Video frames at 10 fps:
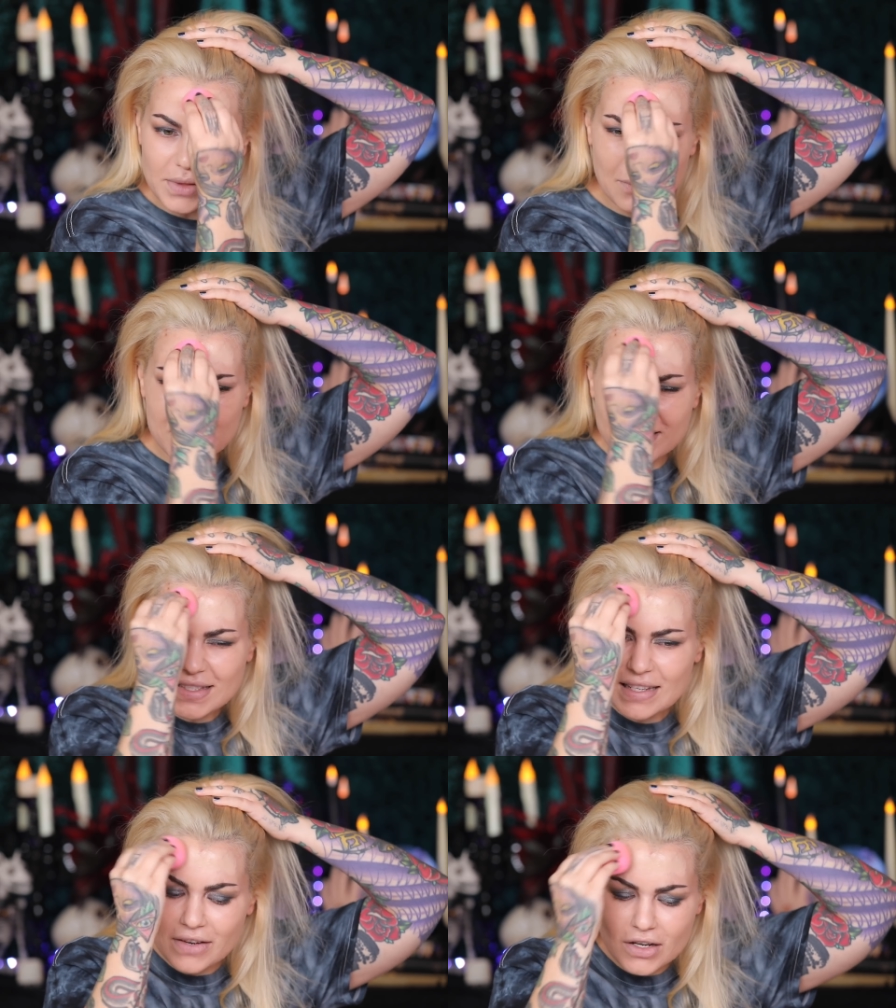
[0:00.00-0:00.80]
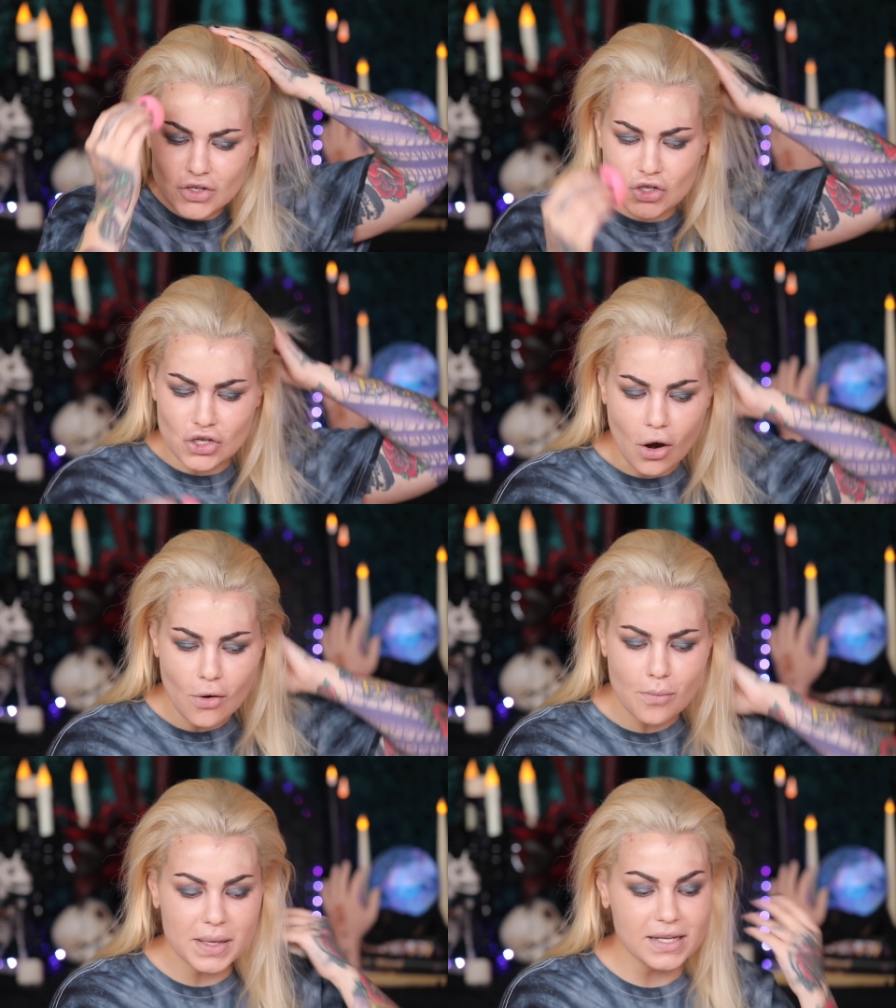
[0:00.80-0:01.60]
Like was this even a
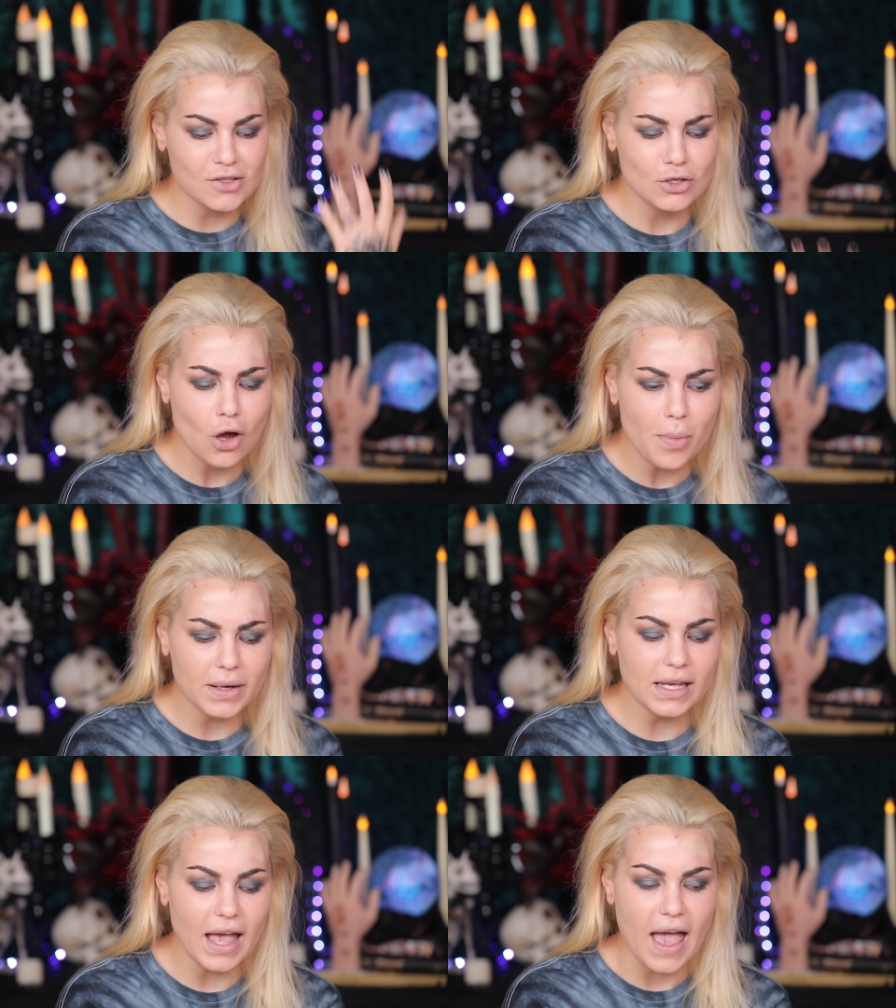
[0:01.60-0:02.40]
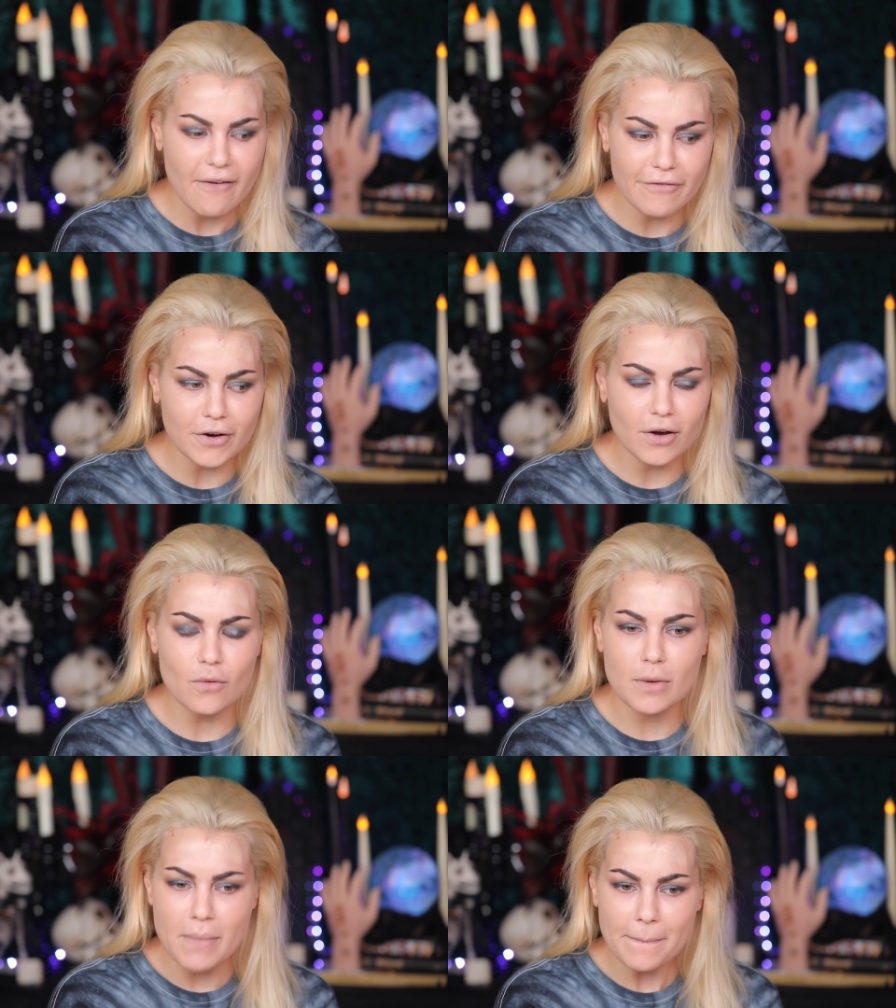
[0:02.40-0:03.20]
show because nobody ever
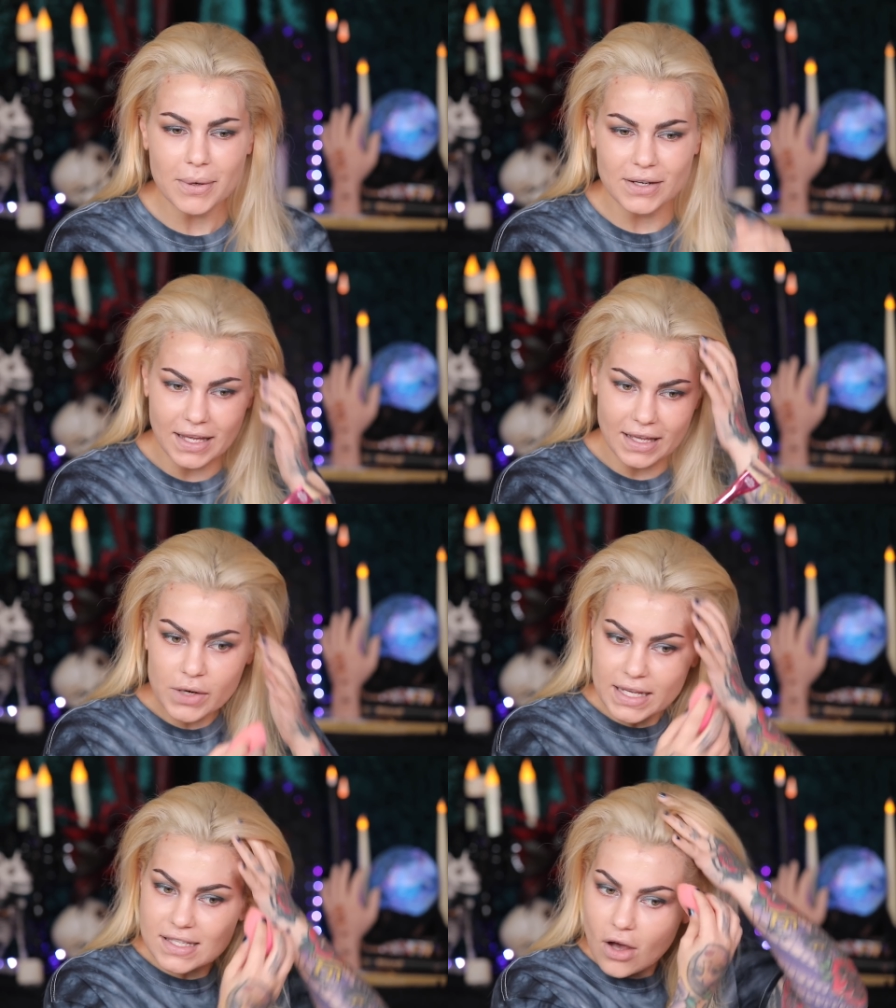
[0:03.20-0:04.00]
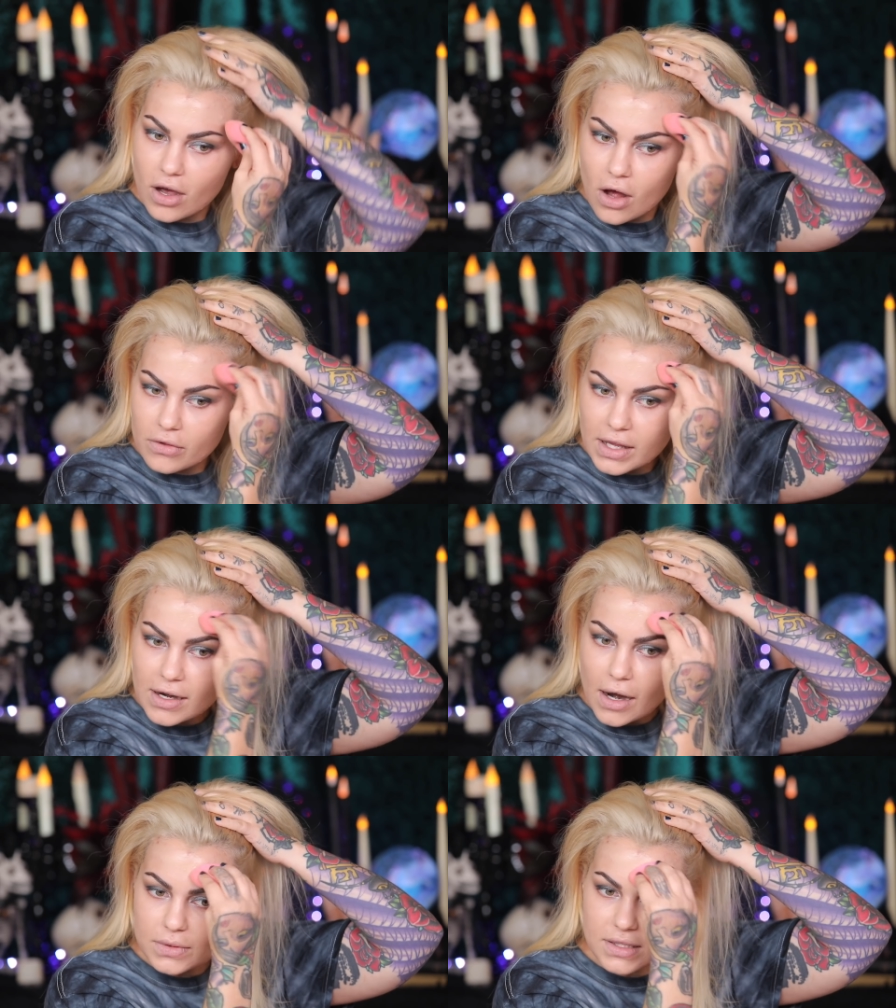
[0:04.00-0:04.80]
remembered it. When I saw it on
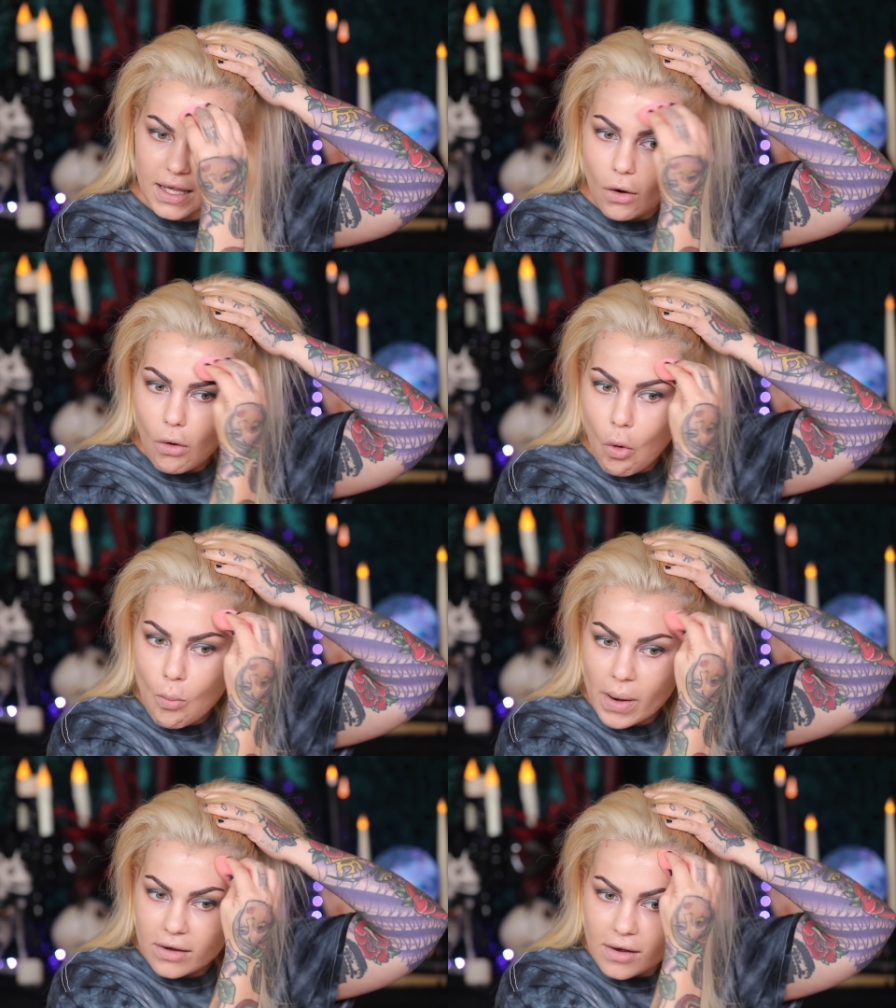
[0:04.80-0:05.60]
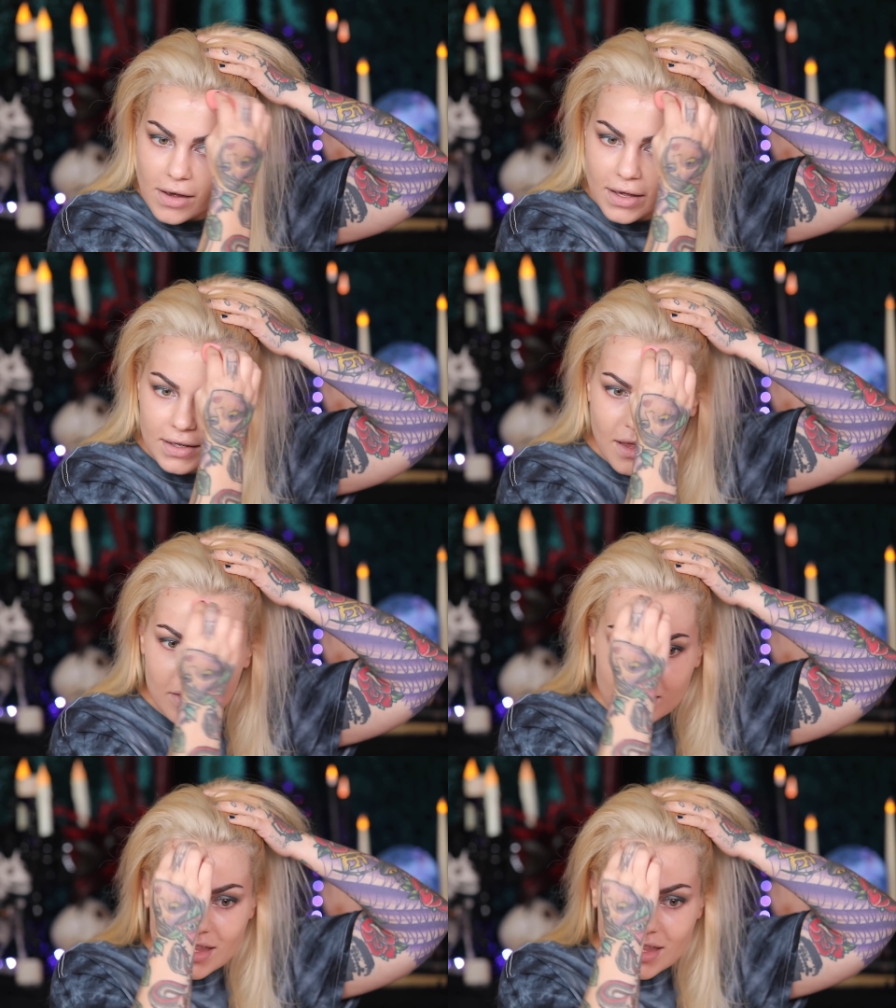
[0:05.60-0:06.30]
there, I was like, "Oh my god,